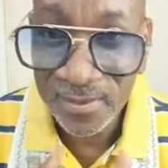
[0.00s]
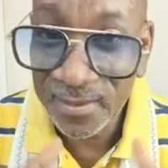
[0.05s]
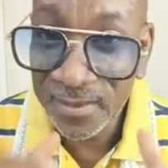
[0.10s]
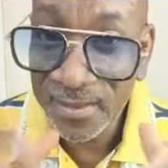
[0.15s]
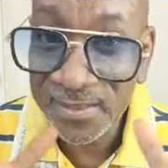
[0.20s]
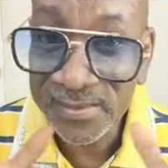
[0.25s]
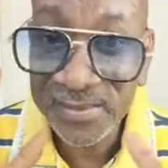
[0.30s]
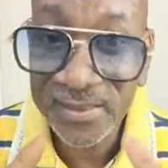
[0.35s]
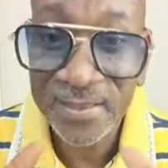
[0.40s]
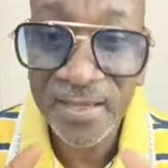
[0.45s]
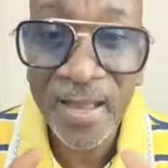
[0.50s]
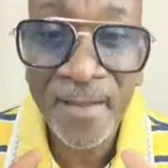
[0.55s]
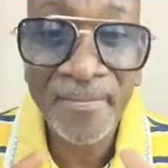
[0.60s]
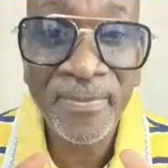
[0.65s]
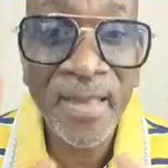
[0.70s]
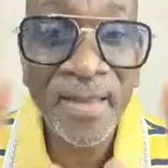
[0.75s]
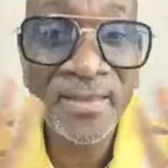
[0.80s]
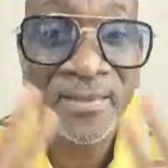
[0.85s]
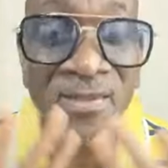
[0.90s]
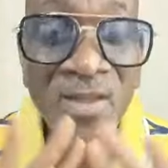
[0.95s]
Listen,
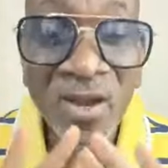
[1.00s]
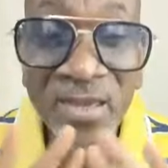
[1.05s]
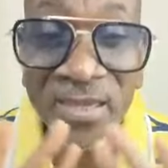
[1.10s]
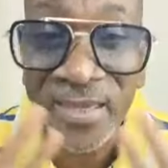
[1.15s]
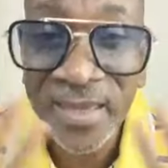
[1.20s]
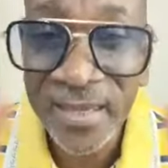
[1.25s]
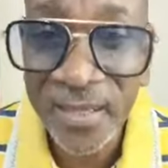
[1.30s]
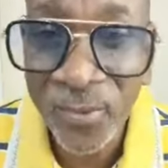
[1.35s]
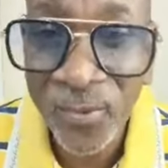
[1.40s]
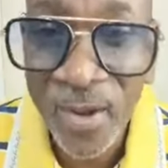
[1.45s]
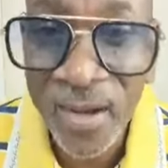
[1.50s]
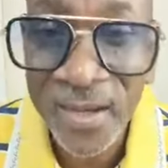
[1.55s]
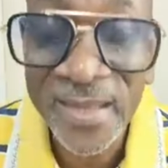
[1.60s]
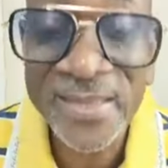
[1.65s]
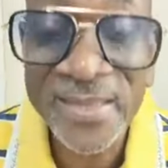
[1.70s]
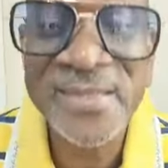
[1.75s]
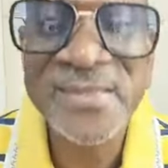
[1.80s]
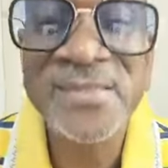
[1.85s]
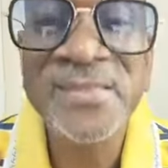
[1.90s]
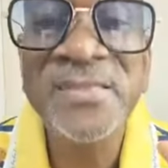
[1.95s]
I'm not knocking anyone.
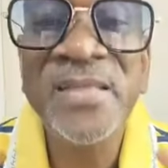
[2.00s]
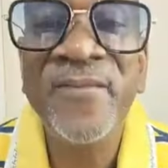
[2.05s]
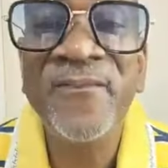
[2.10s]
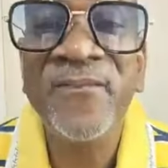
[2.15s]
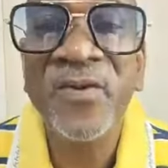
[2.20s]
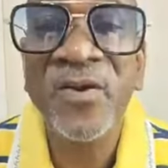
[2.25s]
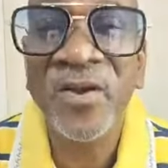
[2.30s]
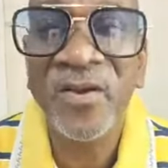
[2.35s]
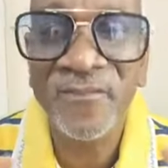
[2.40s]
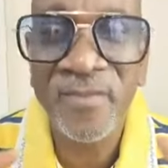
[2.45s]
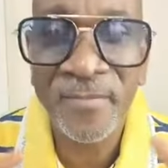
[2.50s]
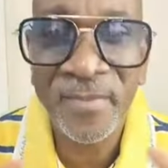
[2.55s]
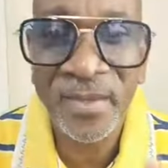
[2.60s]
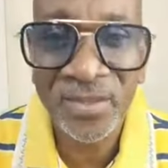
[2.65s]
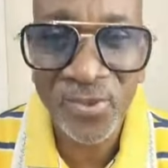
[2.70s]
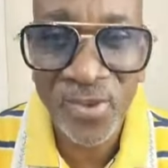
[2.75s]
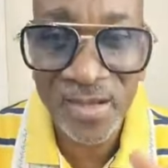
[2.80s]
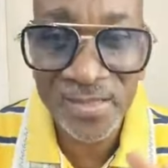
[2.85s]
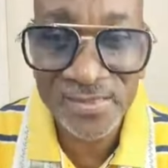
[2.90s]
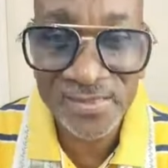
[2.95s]
It is difficult for
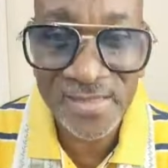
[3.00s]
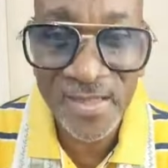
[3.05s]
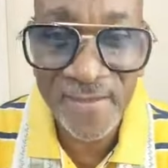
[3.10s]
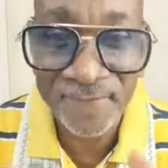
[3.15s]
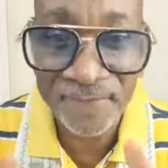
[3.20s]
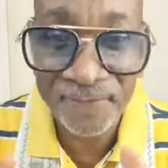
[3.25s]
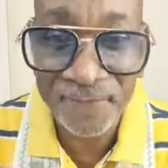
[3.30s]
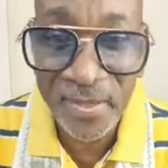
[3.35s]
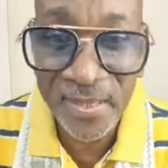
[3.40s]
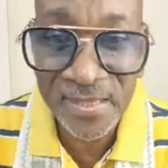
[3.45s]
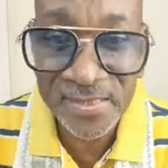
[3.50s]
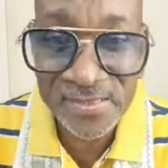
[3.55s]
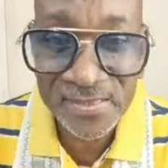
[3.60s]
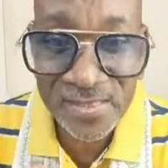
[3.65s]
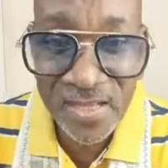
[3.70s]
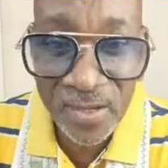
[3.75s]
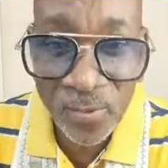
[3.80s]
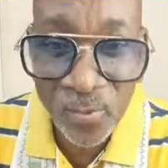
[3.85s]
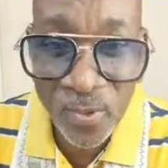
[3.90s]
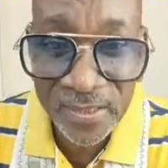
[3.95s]
me to accept
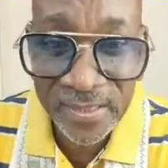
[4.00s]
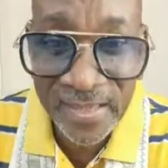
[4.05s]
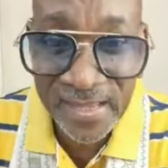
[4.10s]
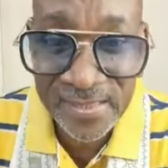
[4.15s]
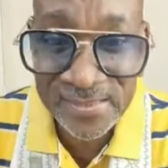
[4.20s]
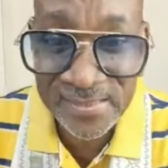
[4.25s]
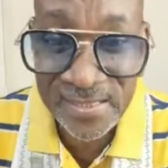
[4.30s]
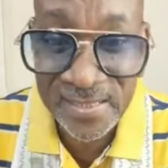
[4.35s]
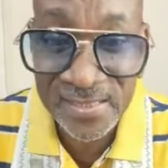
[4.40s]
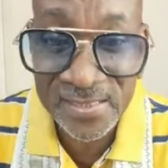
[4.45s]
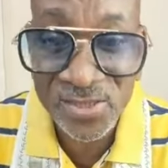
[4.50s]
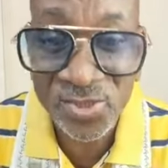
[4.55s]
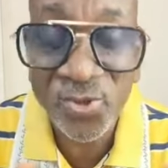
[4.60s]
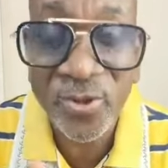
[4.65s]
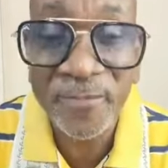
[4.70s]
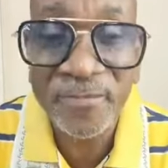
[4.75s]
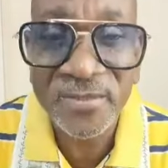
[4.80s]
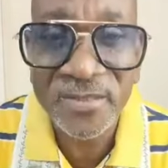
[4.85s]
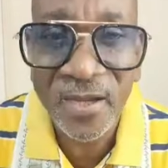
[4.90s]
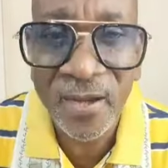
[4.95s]
based on what I see in
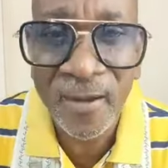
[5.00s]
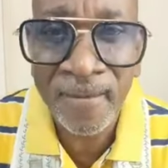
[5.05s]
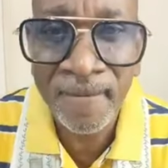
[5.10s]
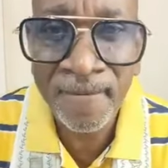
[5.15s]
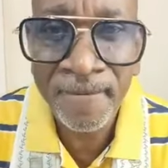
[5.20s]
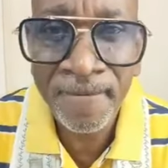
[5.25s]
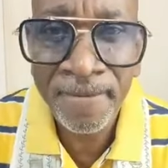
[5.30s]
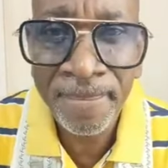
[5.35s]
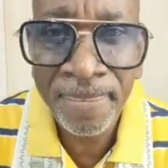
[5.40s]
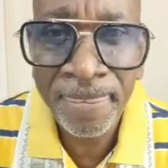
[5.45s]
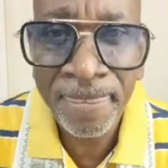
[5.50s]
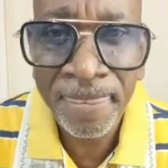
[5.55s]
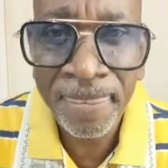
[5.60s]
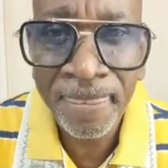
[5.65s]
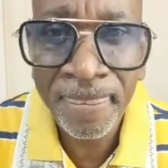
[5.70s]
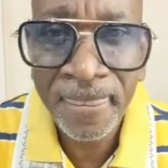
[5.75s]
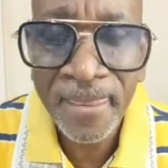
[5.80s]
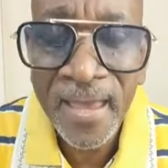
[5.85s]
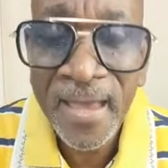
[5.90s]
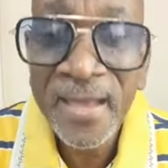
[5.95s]
scripture
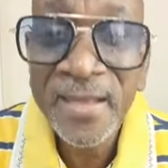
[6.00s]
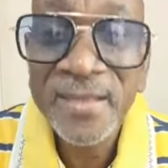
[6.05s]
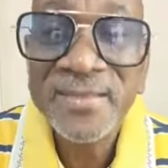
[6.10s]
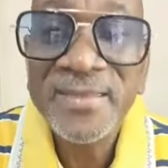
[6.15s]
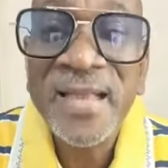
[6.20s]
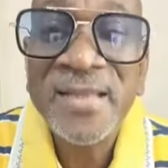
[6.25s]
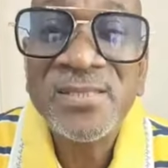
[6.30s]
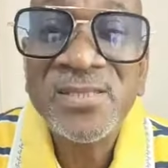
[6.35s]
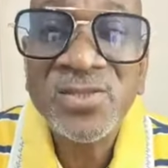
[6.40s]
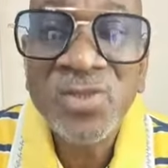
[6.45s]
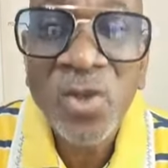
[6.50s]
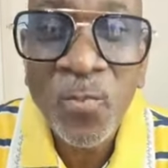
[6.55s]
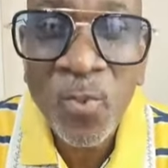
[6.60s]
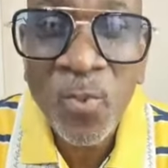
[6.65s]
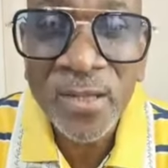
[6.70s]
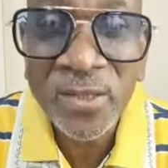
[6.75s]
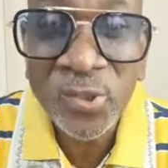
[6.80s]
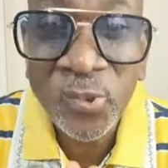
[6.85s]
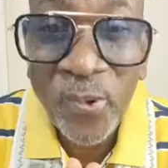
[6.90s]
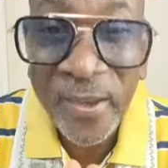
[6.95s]
that
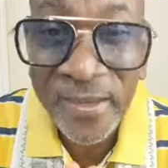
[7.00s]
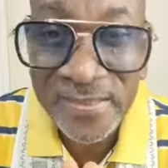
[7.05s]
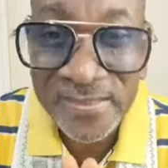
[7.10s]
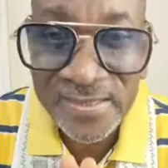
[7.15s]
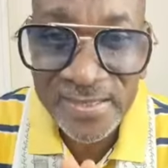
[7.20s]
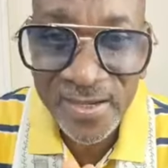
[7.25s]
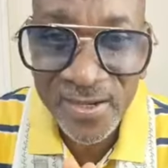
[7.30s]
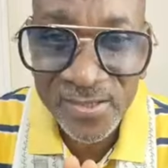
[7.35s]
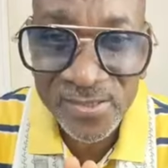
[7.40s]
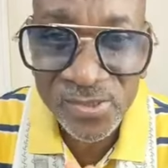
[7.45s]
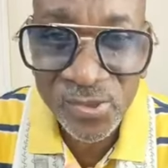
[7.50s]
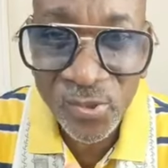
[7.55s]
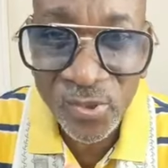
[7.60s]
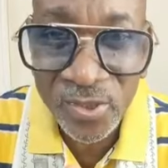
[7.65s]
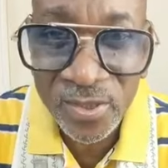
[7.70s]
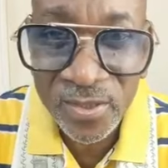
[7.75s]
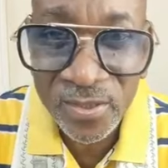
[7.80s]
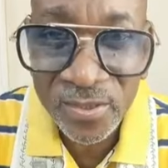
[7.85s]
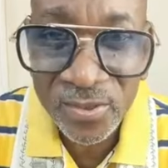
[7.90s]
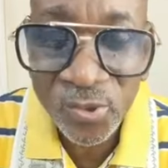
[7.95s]
someone 20 years
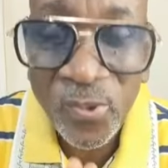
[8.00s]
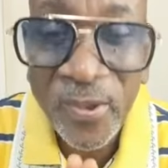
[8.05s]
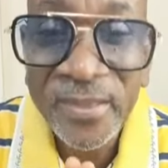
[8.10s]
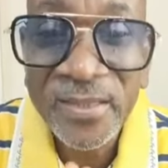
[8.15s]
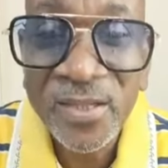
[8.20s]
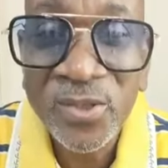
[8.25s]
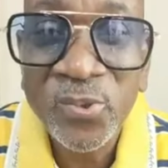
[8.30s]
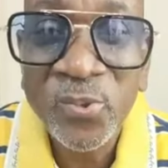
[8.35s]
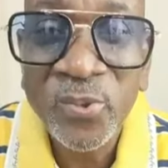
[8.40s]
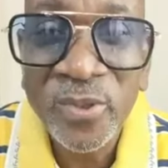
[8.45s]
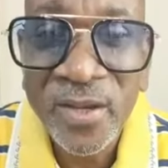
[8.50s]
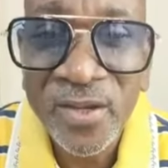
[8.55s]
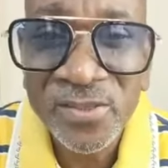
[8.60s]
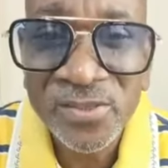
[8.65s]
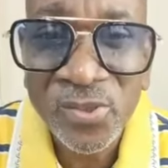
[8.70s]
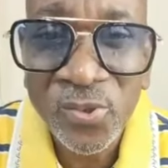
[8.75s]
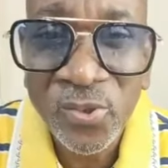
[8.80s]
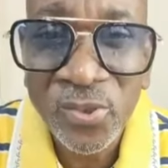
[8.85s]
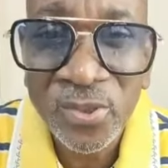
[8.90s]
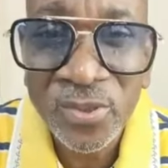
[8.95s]
old, 22
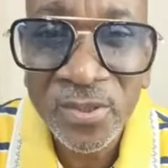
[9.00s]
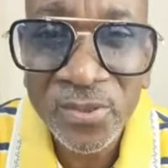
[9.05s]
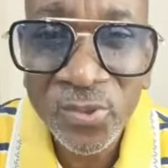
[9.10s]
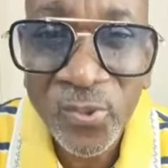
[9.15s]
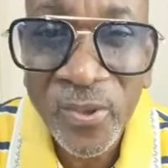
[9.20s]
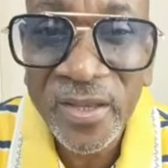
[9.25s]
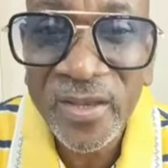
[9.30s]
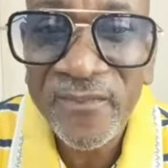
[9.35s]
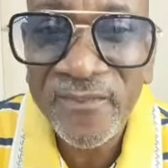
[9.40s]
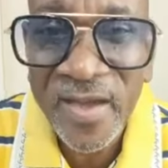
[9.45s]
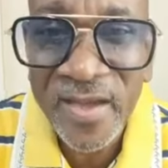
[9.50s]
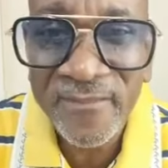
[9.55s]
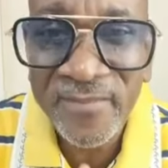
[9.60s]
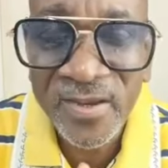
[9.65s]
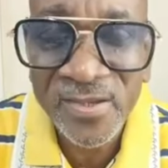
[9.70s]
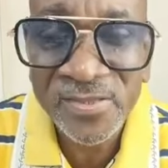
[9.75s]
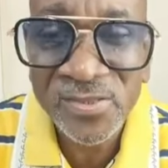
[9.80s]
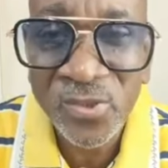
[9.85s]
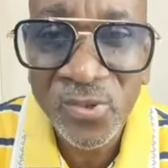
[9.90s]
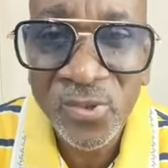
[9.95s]
years old, 25
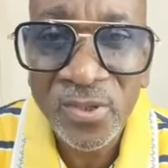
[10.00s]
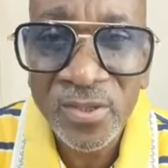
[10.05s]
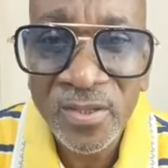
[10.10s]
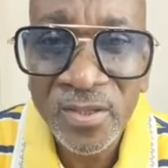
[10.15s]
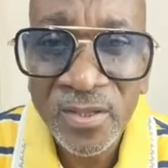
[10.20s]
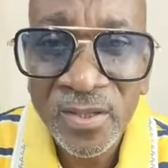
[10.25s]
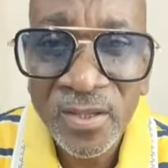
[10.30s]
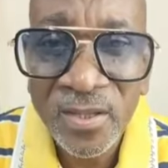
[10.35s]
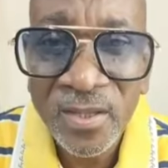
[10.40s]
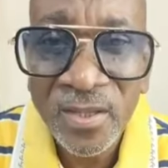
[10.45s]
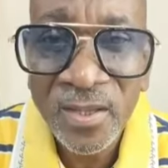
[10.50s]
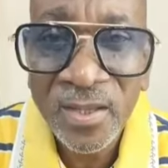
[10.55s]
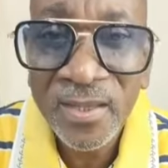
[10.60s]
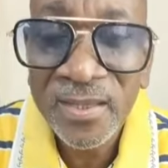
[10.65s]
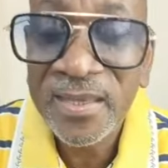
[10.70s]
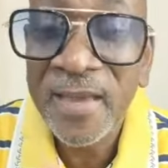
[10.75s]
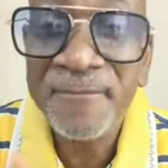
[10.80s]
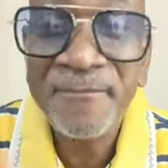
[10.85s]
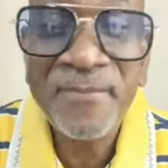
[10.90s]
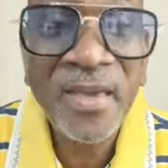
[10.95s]
years old
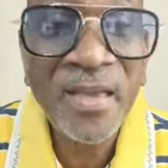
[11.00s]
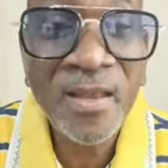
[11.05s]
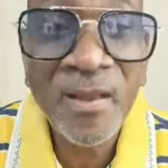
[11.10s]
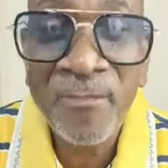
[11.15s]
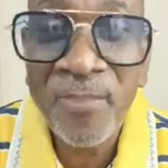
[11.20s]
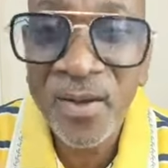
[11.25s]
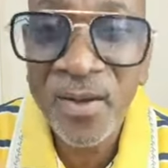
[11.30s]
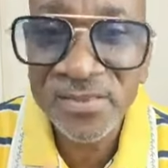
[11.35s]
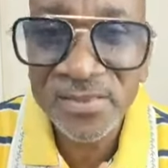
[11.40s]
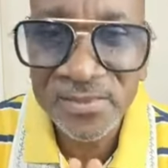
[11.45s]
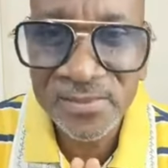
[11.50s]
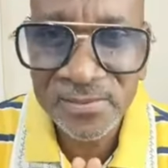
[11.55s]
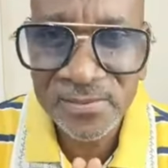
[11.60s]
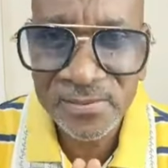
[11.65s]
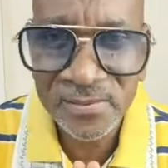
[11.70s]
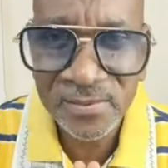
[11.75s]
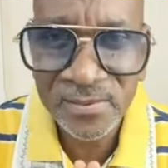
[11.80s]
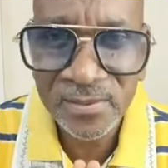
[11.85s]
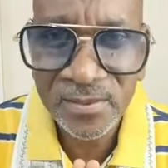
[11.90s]
can be an apostle.